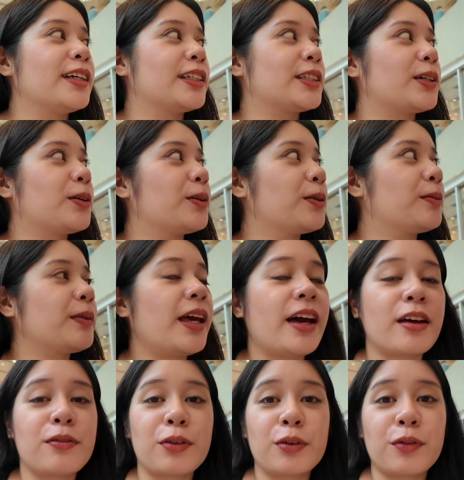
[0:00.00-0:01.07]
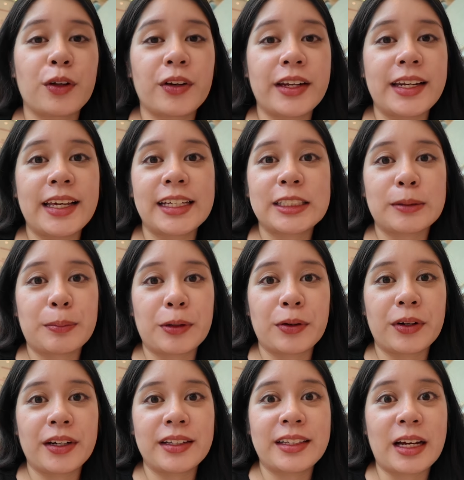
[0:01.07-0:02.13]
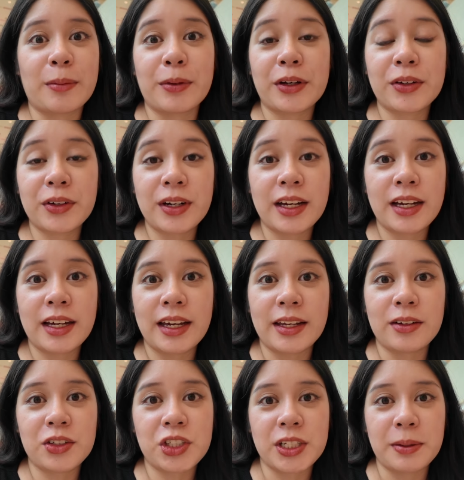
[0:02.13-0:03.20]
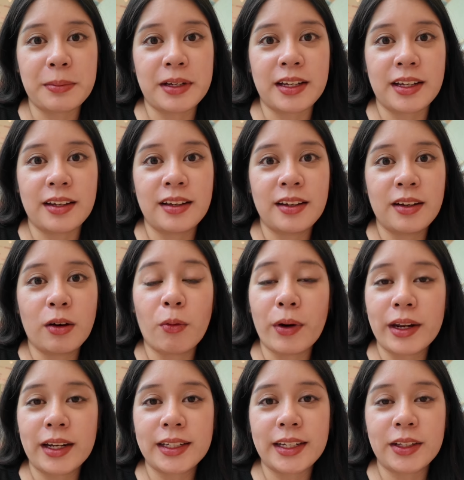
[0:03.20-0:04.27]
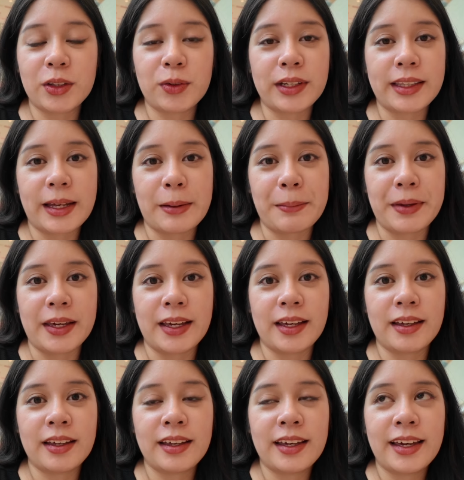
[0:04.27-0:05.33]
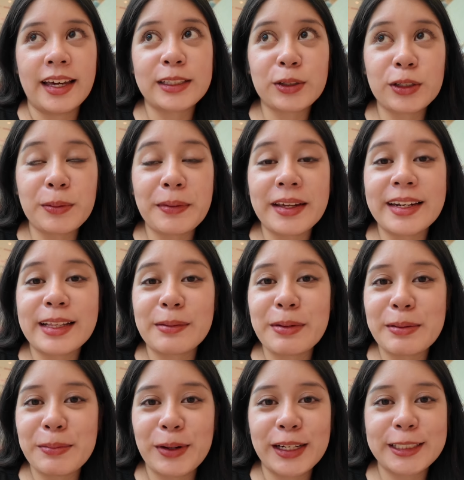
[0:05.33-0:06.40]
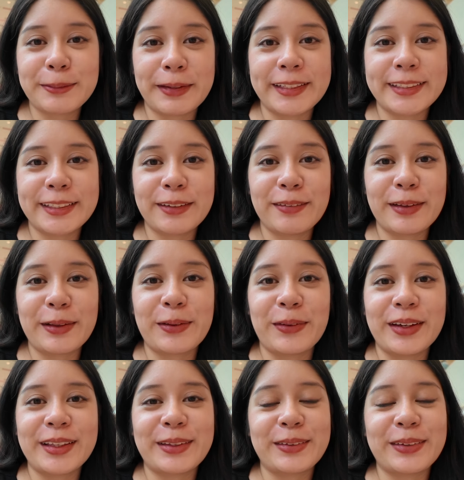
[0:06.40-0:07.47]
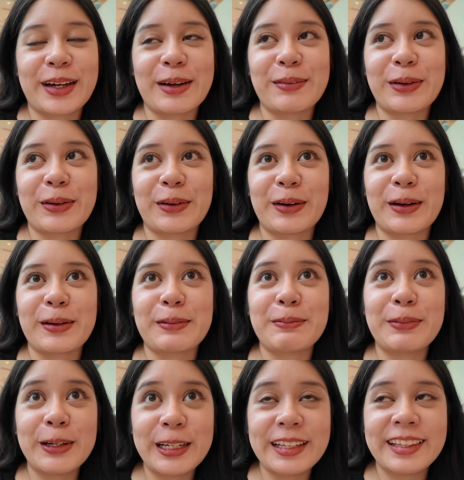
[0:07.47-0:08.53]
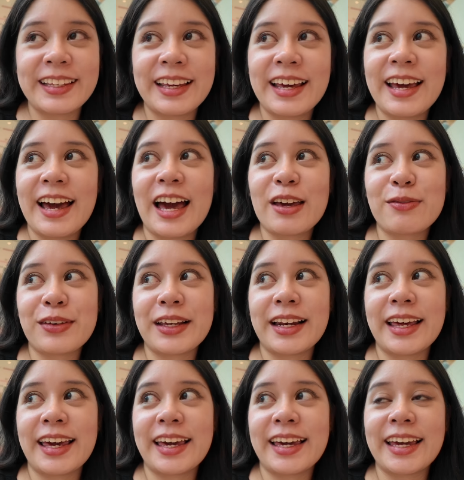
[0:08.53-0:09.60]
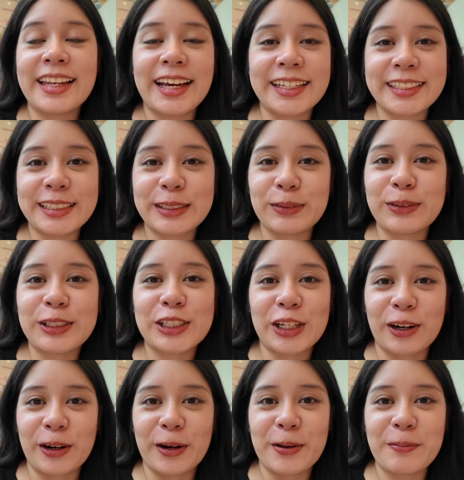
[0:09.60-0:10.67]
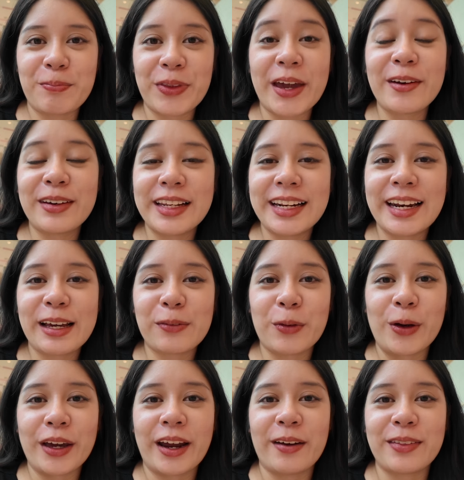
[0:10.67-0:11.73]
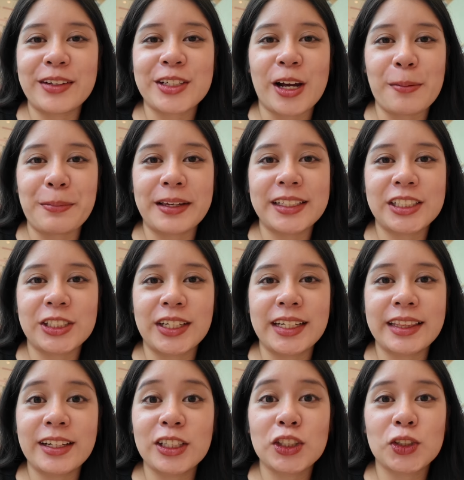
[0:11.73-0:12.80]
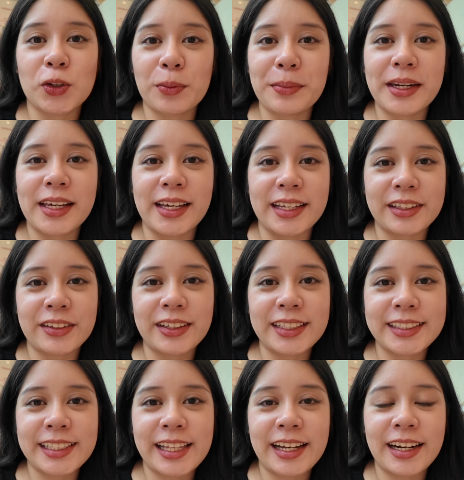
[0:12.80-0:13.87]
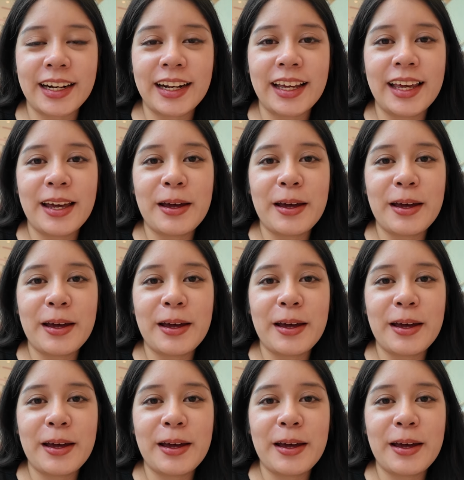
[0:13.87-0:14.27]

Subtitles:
So yeah, if you've already explored Kamakura, Enoshima, why not head to Atami? It's going to be a little bit more expensive than going to Kamakura, but I feel like it has its own charm. I really like walking around the shopping street. There's so many eateries there.